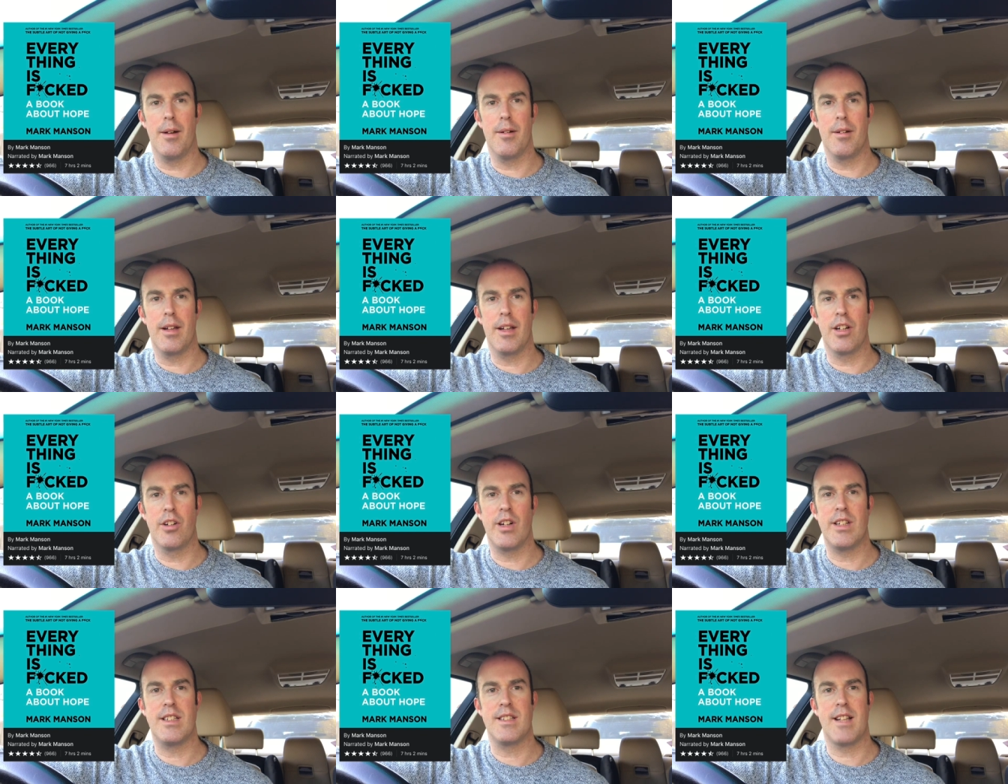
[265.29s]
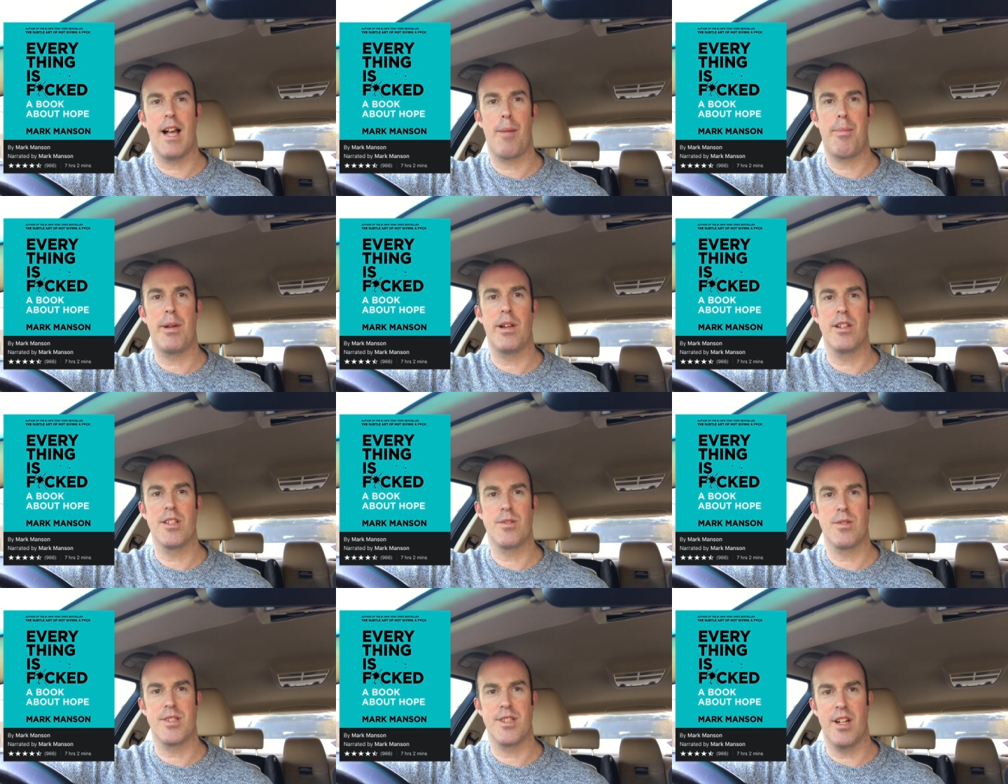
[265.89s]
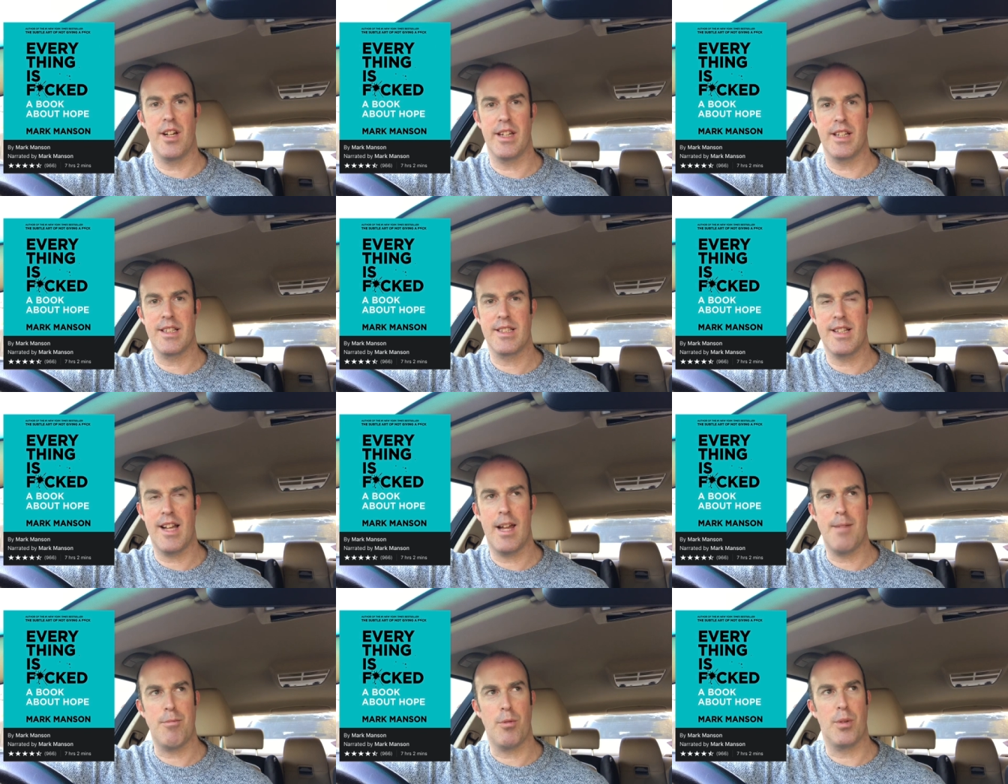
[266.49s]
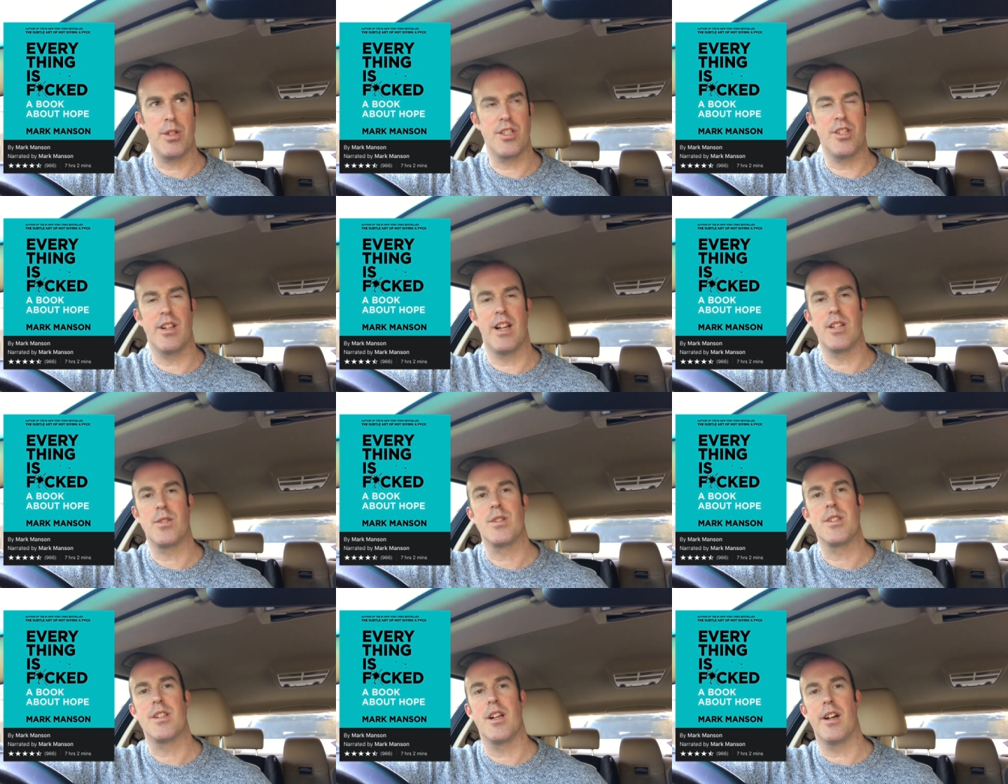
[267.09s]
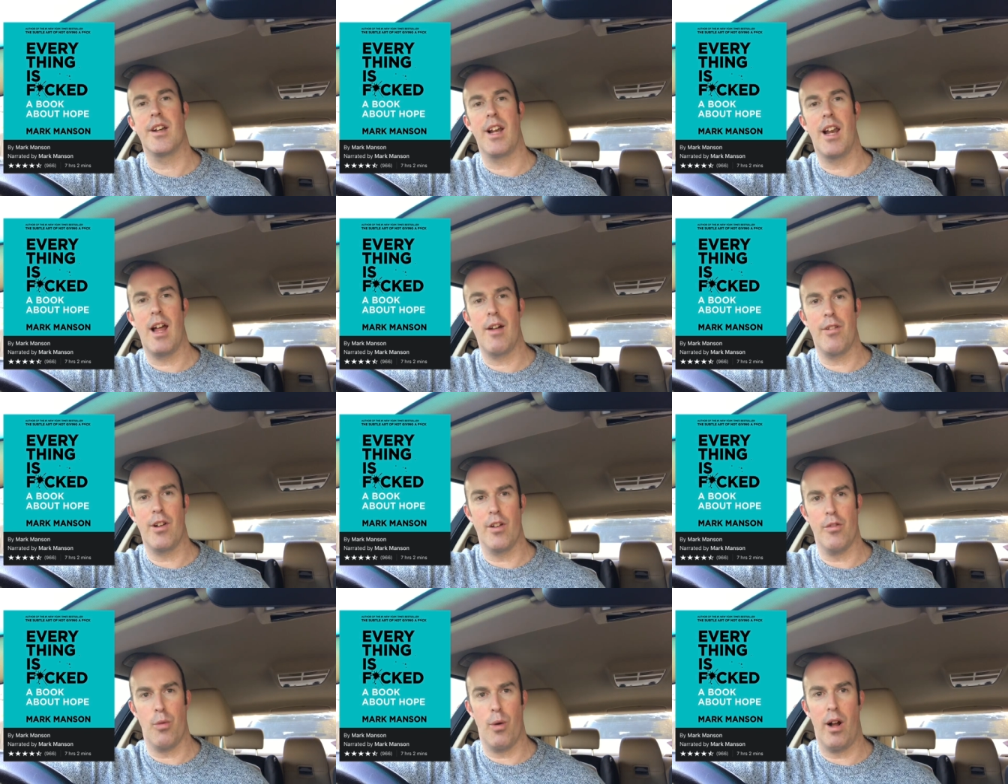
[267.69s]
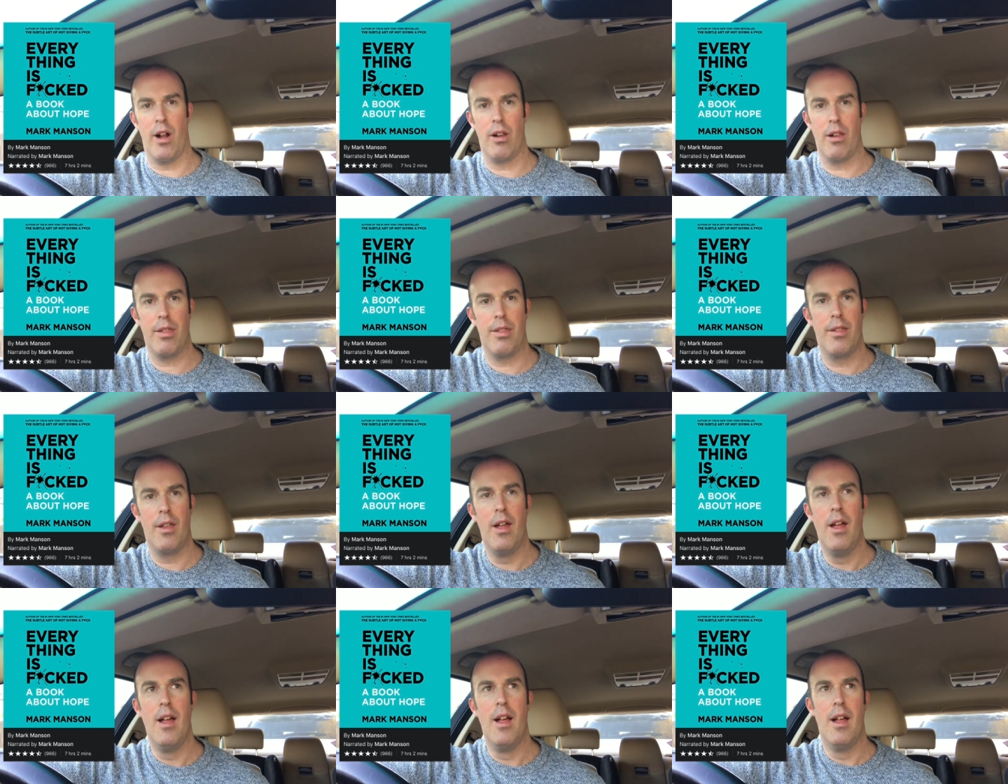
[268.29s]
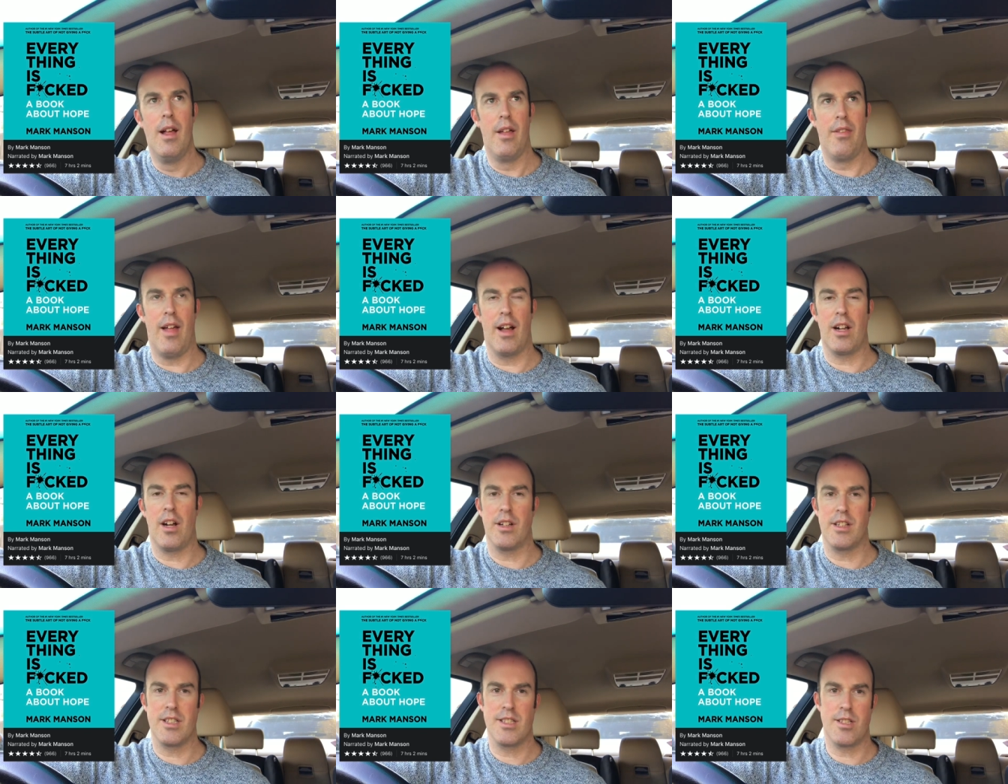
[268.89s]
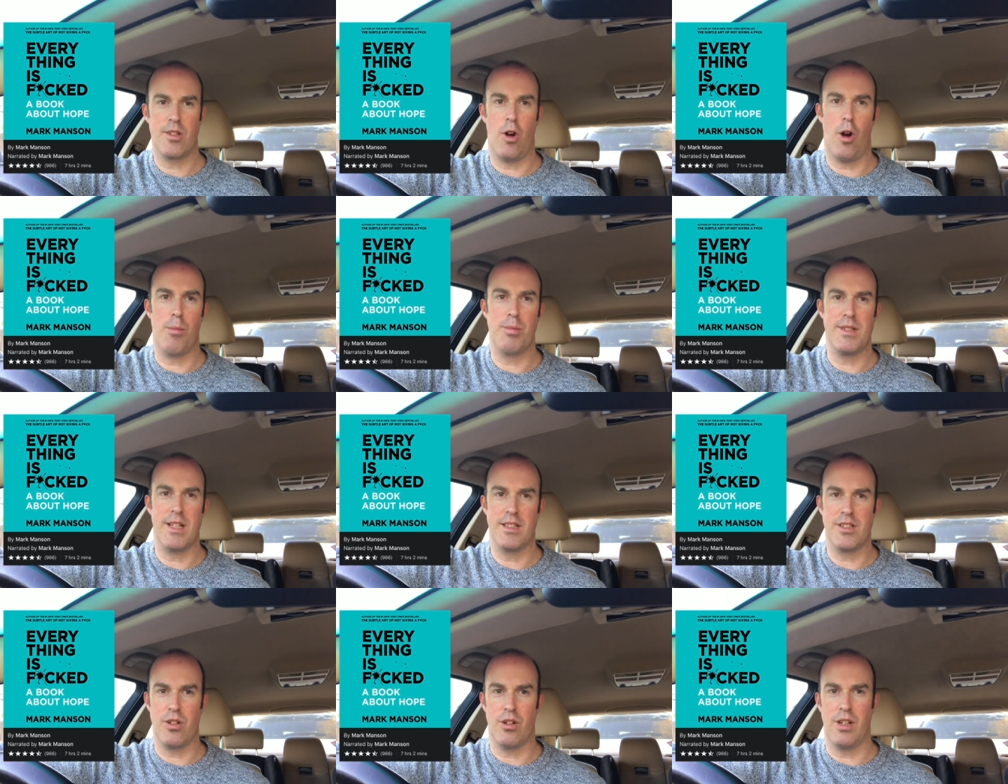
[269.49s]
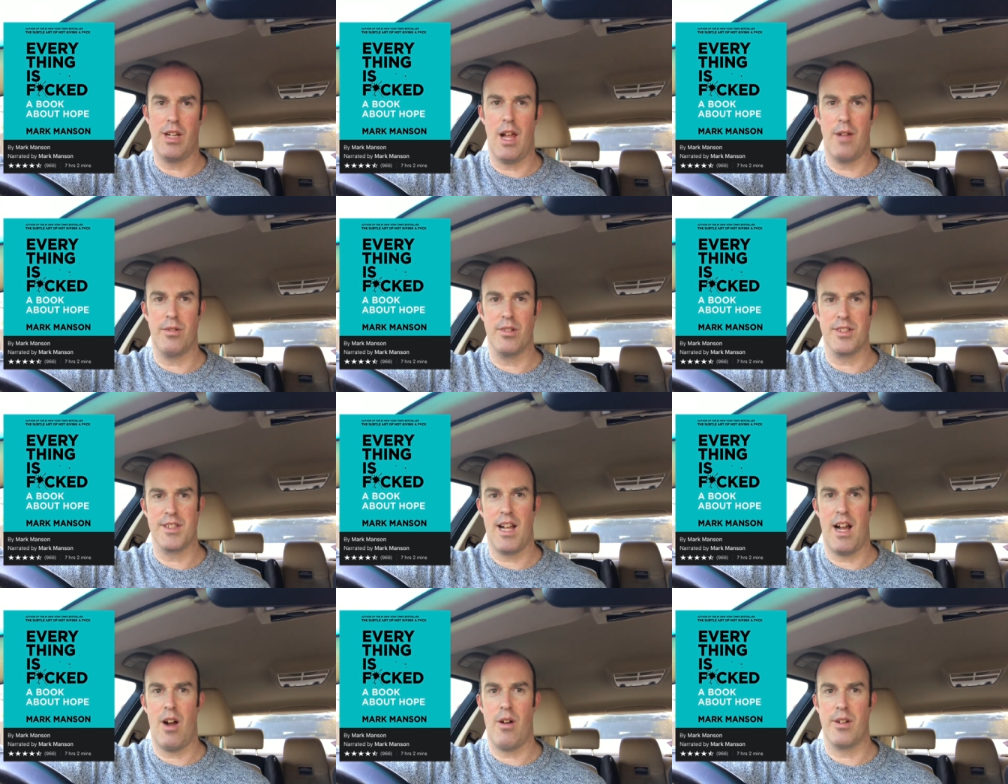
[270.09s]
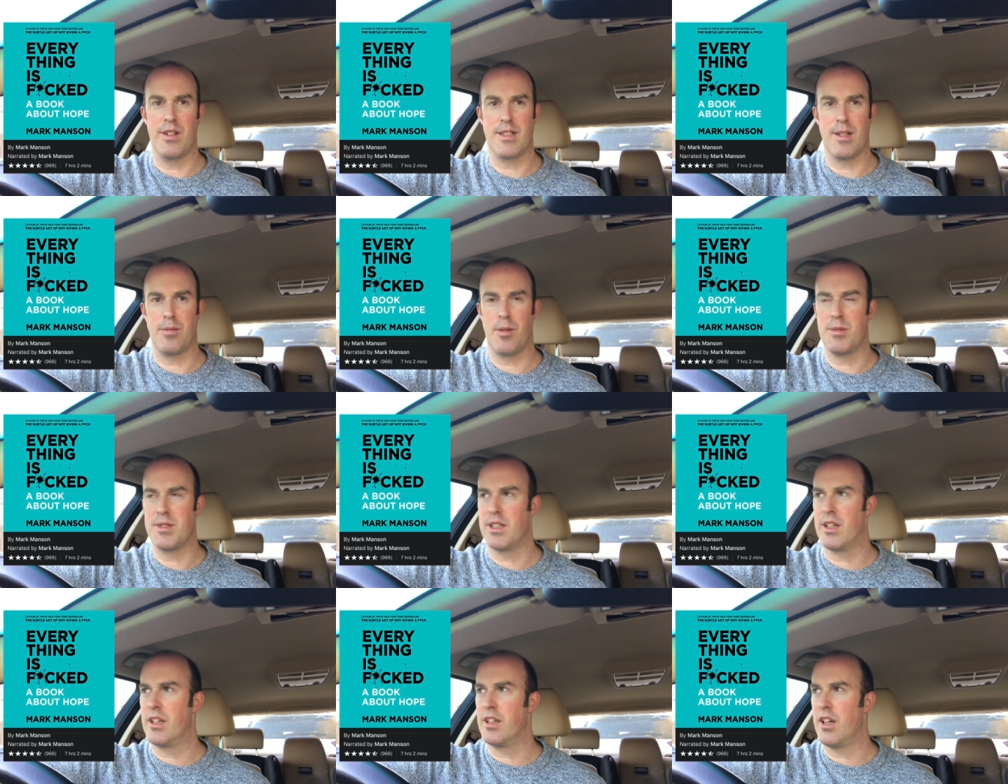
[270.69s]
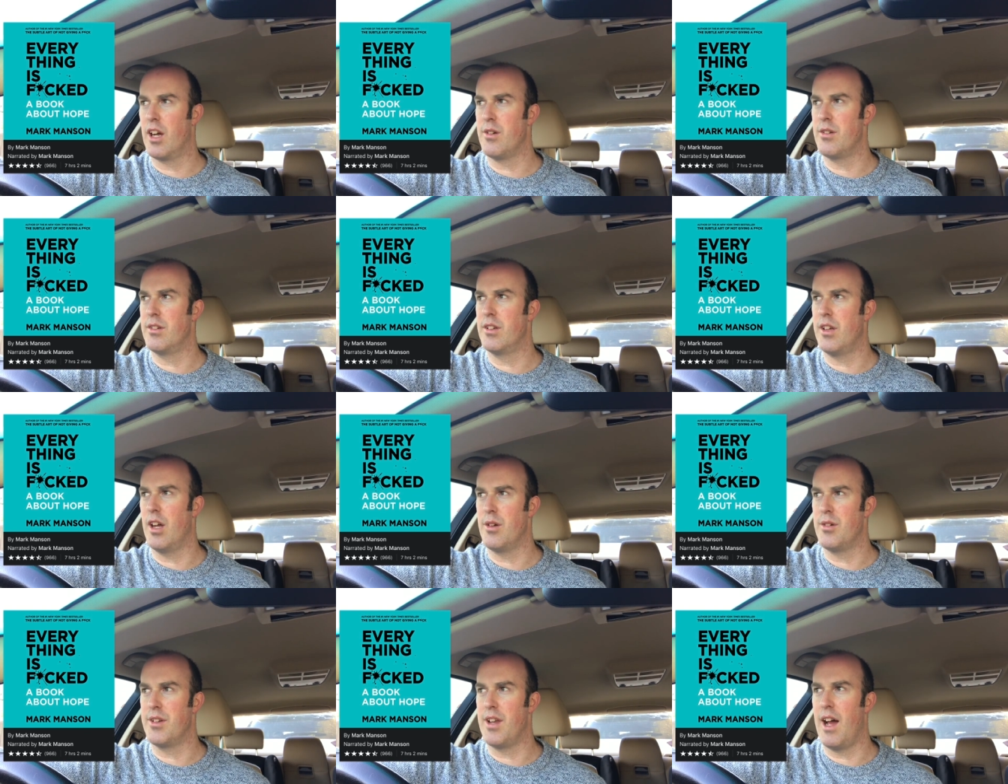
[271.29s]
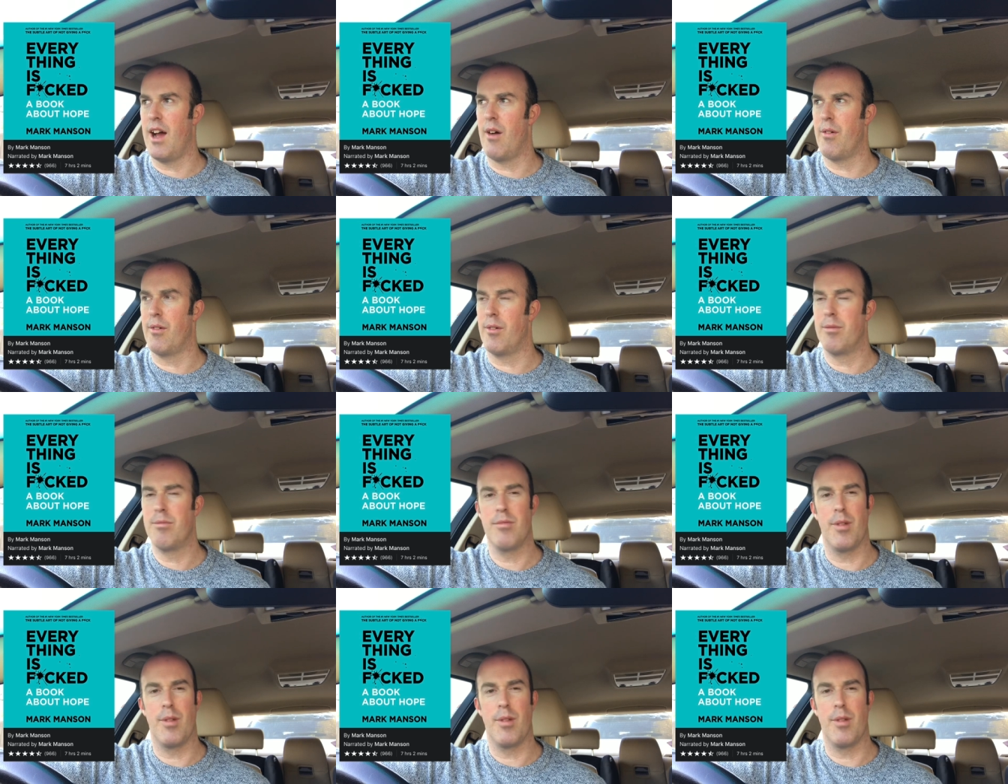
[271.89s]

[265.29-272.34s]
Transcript: increases happiness to a certain extent, but once you get to a certain level of wealth, that kind of stops. It sort of levels out, and sometimes it can go down.